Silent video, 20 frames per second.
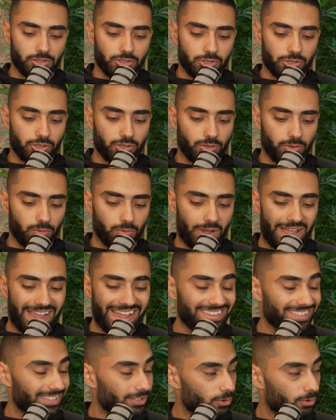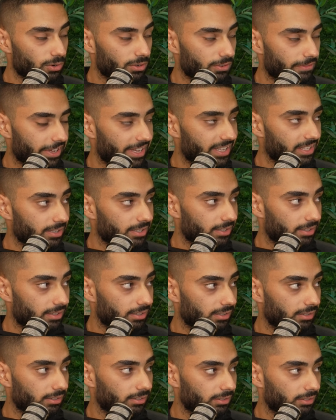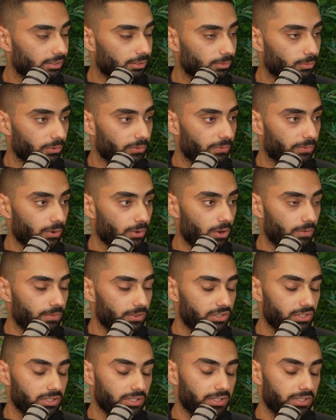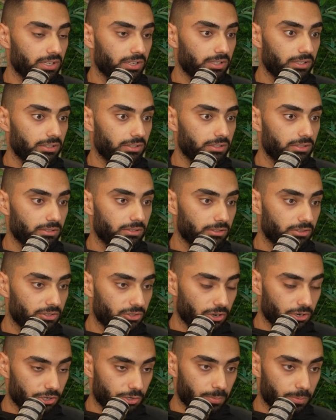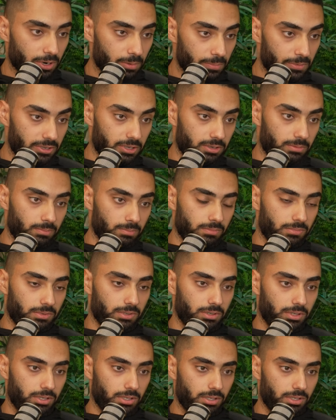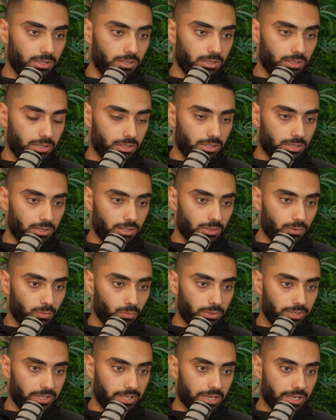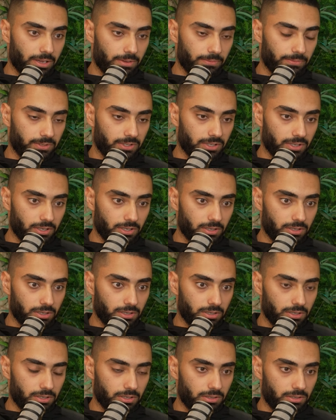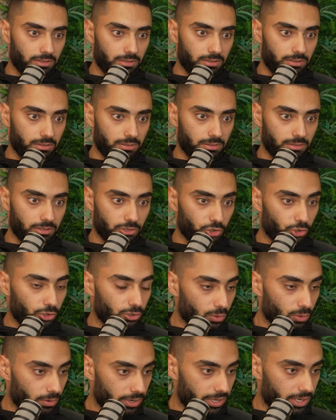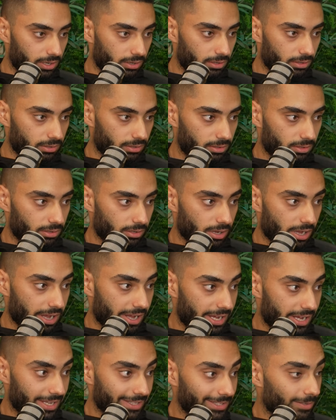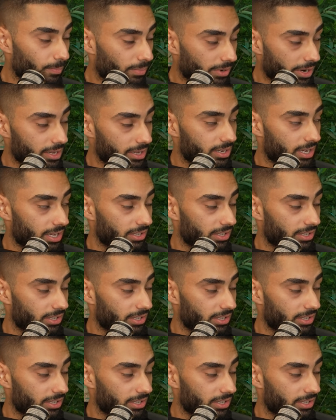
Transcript: So SEO events, we've obviously done Search Birmingham. We have done Estonia and Brighton